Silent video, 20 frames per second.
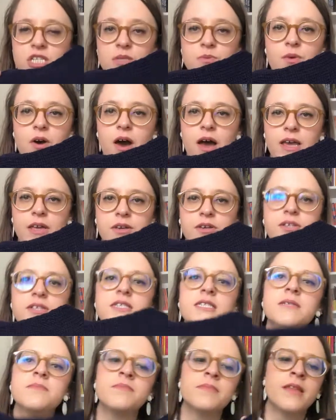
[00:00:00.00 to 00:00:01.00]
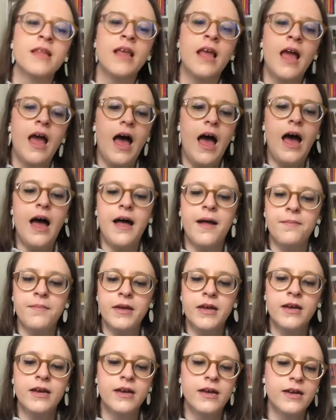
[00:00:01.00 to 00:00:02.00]
is what I used.
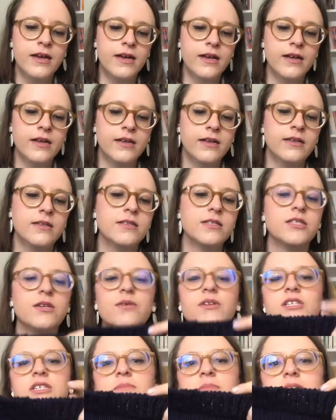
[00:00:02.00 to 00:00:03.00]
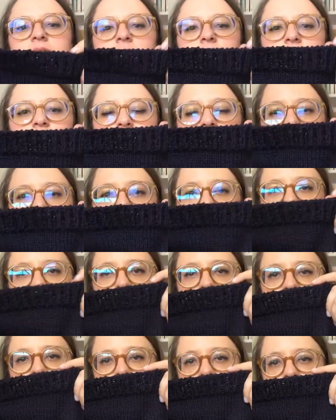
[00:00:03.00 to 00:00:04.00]
So it just means my tubular
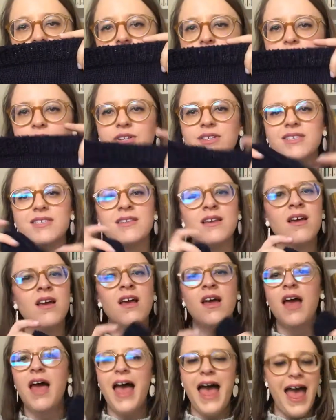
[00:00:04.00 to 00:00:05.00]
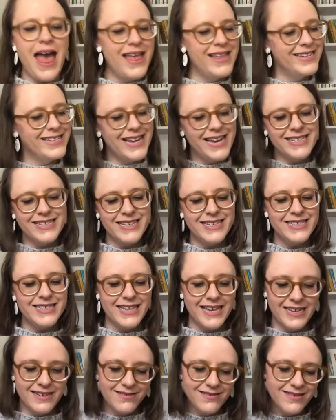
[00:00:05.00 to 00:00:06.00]
is very loose. And as I
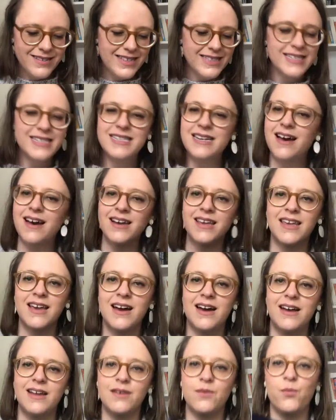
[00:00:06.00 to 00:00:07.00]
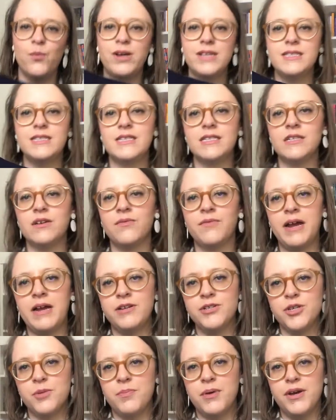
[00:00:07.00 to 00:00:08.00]
said, it's a dark yarn. Once it's
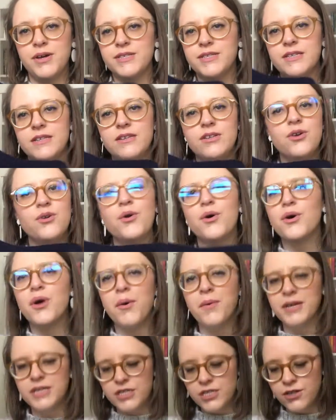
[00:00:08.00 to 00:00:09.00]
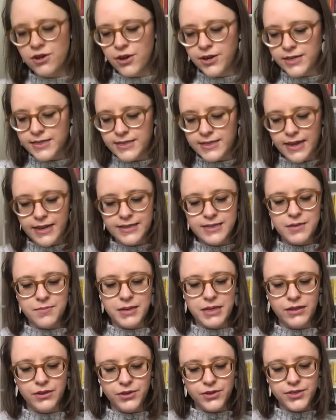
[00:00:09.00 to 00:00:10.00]
around your person, you're not going to notice that it's a
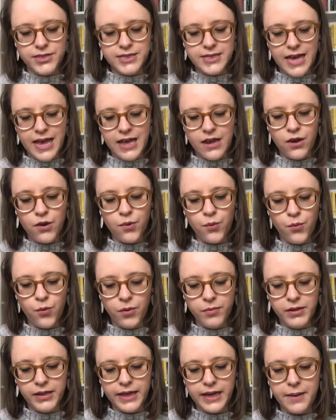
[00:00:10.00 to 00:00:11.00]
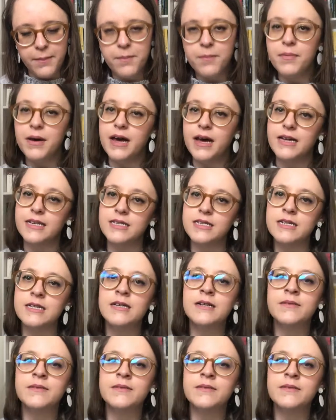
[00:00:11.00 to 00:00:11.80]
bit loose and wobbly. But